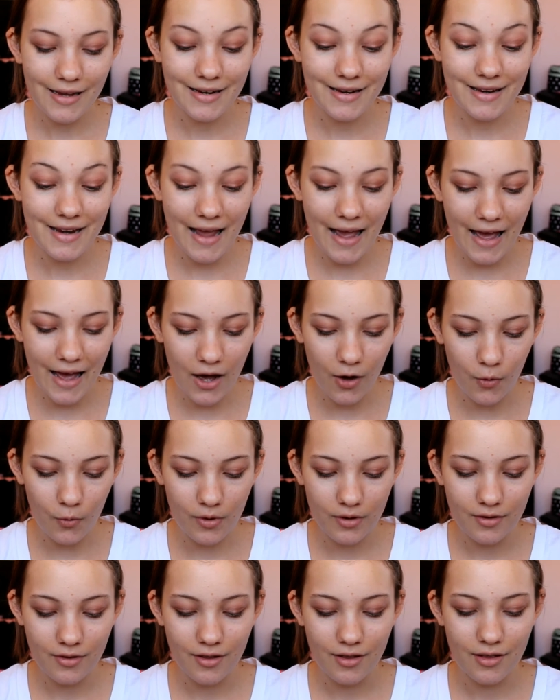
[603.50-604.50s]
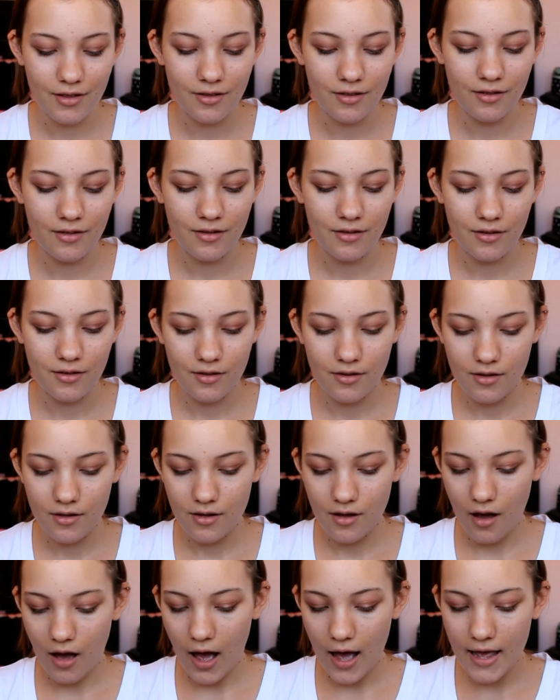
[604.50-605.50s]
Now,
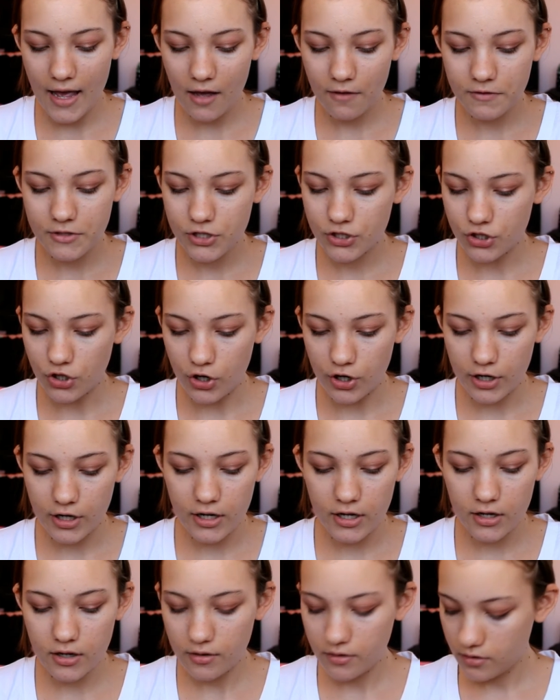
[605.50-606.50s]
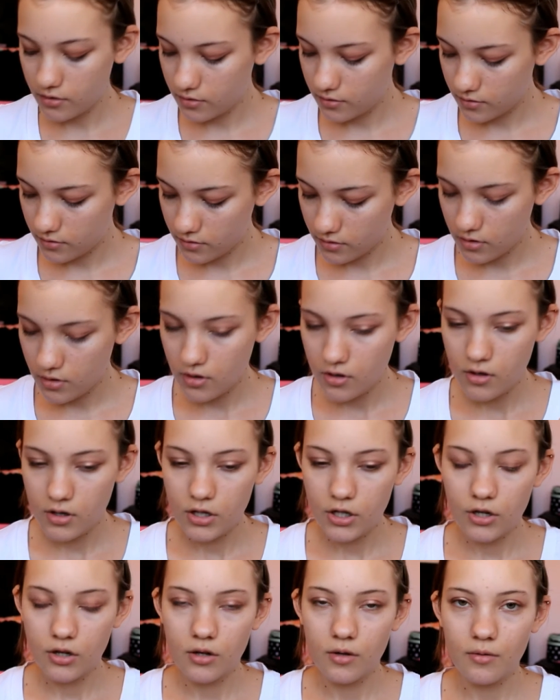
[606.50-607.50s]
I have started,
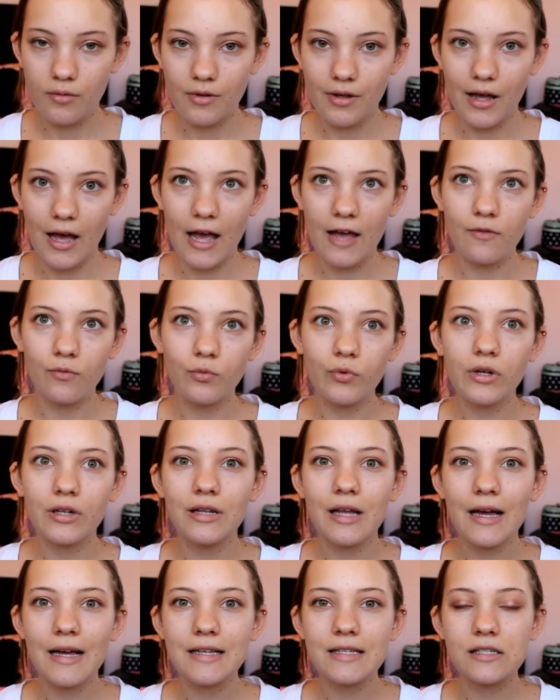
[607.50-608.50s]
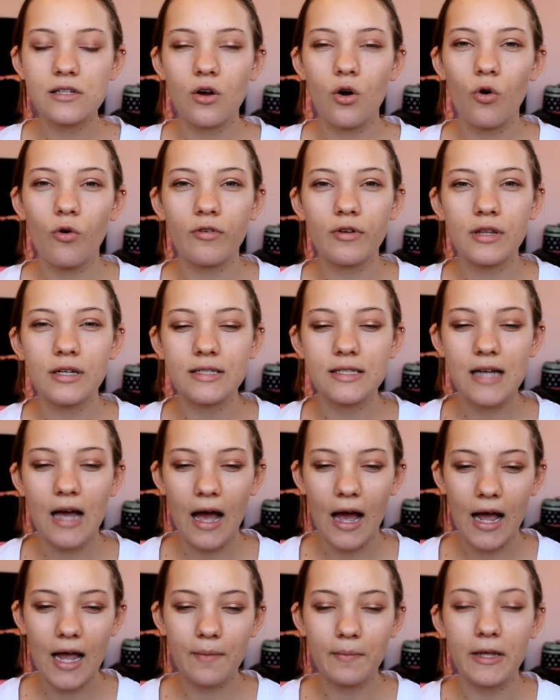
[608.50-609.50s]
I realized over the
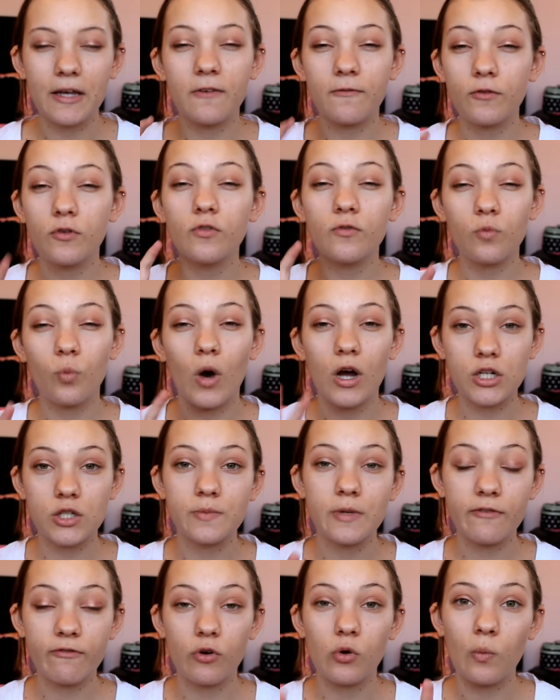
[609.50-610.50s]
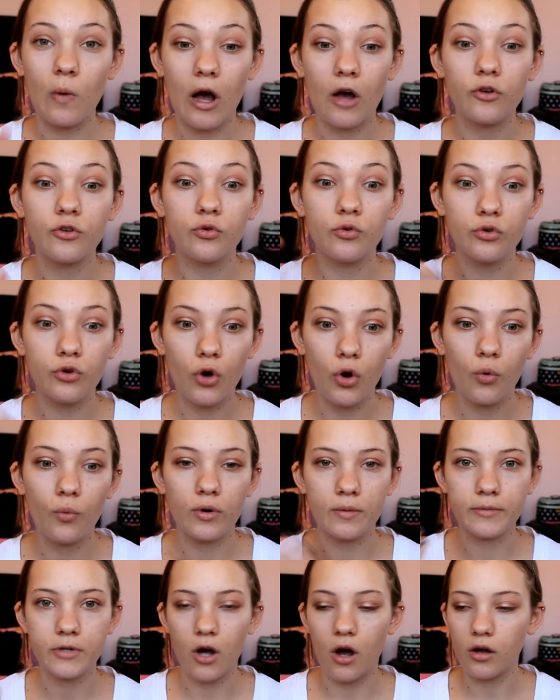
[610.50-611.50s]
time, like if you've watched me for a while, you know
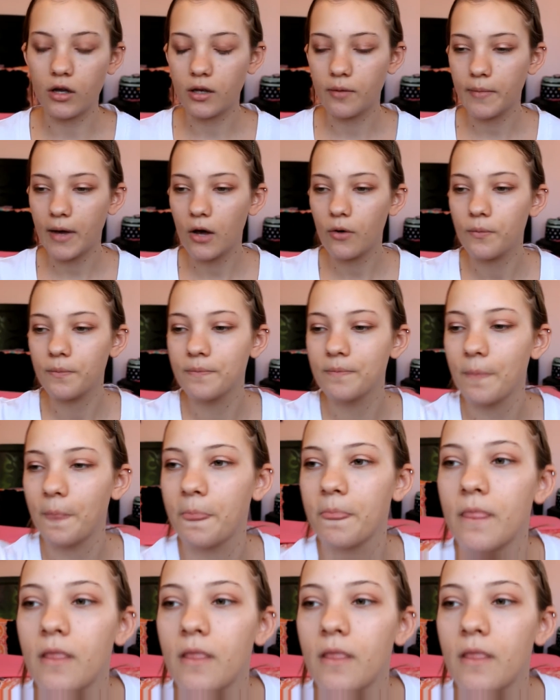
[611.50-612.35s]
what I'm talking about.